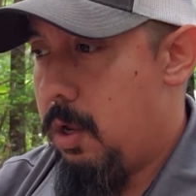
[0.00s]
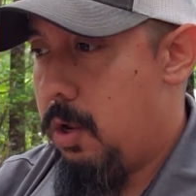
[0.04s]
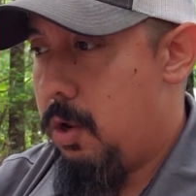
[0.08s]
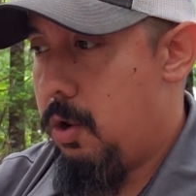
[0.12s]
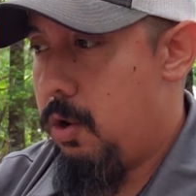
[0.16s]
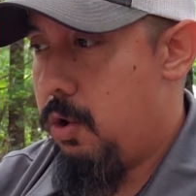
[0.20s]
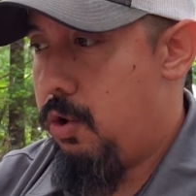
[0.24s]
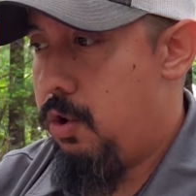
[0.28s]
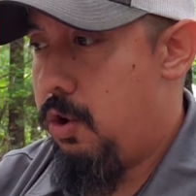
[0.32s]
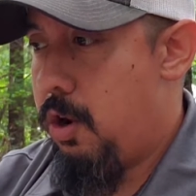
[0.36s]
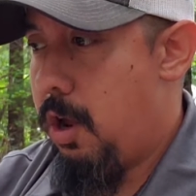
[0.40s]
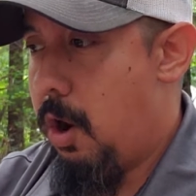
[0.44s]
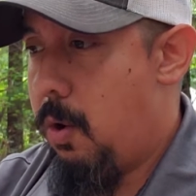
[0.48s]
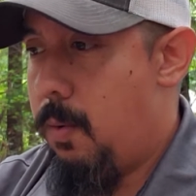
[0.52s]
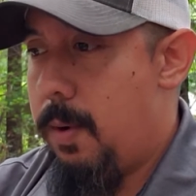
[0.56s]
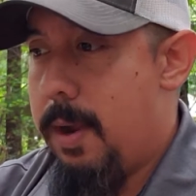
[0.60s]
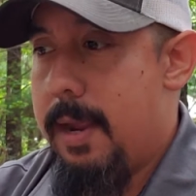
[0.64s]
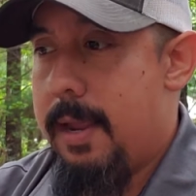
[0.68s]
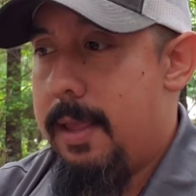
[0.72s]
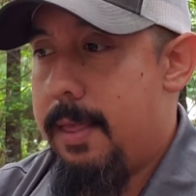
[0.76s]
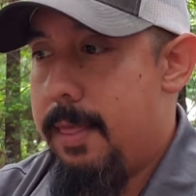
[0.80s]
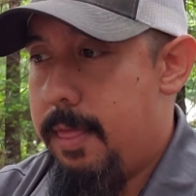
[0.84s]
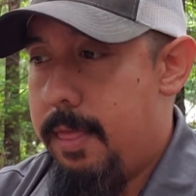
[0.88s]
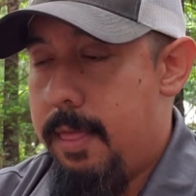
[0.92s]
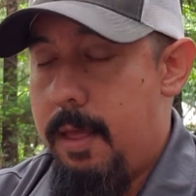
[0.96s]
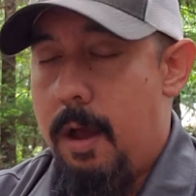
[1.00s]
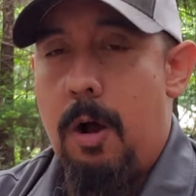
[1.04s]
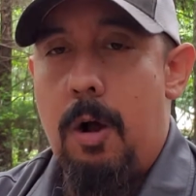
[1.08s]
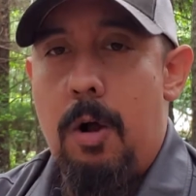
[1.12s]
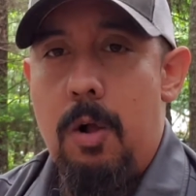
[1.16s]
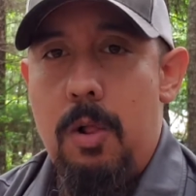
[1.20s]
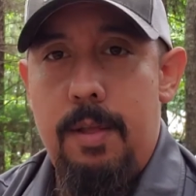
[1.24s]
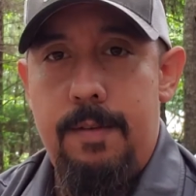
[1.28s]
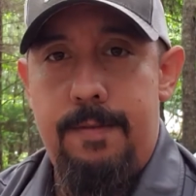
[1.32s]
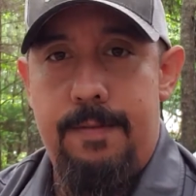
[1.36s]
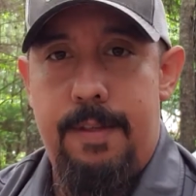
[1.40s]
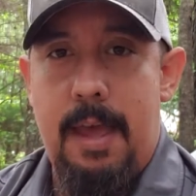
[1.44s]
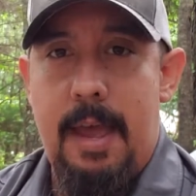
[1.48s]
knowing
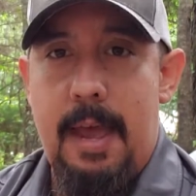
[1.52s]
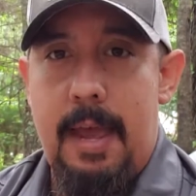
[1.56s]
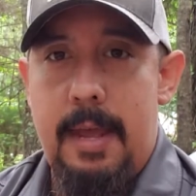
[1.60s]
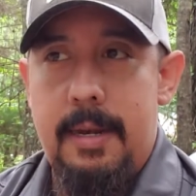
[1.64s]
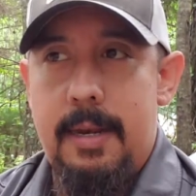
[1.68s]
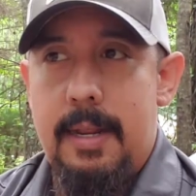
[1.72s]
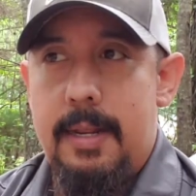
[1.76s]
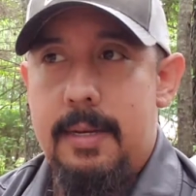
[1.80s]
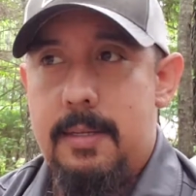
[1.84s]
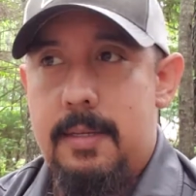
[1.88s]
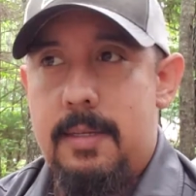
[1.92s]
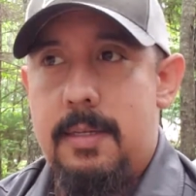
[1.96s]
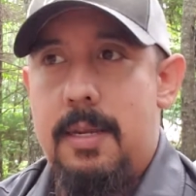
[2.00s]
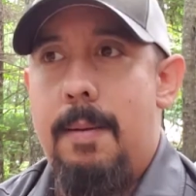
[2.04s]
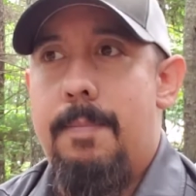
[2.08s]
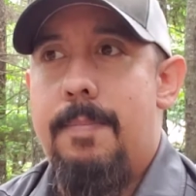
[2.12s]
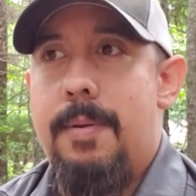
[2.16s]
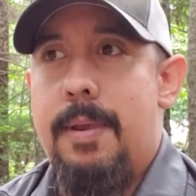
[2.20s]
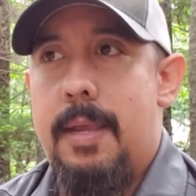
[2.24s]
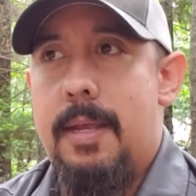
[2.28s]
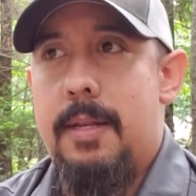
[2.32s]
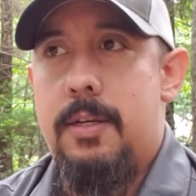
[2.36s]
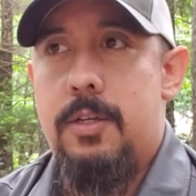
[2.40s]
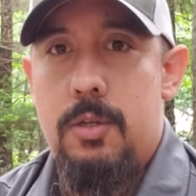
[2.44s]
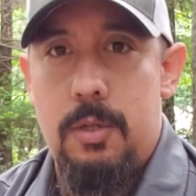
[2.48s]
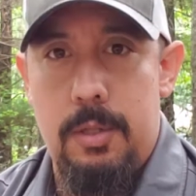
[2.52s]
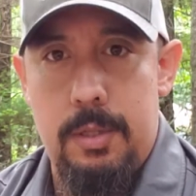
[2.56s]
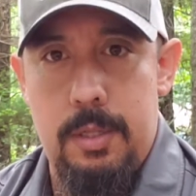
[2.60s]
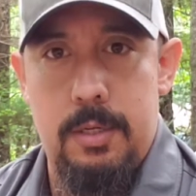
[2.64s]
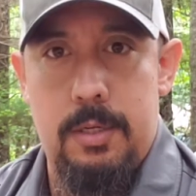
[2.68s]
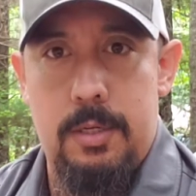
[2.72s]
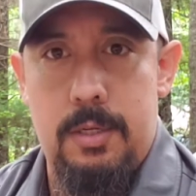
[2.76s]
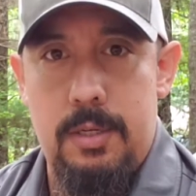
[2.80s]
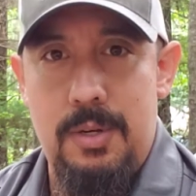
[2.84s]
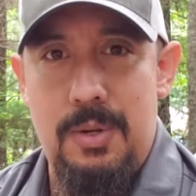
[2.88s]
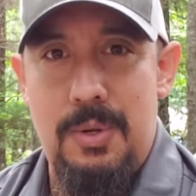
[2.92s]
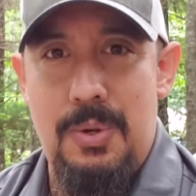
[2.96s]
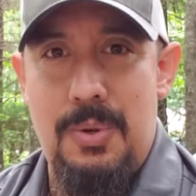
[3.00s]
all of that and stepping into
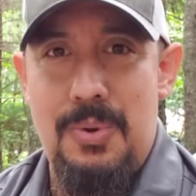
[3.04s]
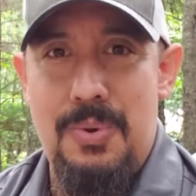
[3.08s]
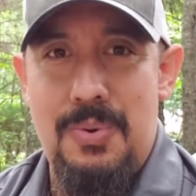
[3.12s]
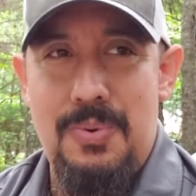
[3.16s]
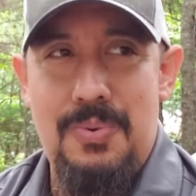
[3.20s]
this new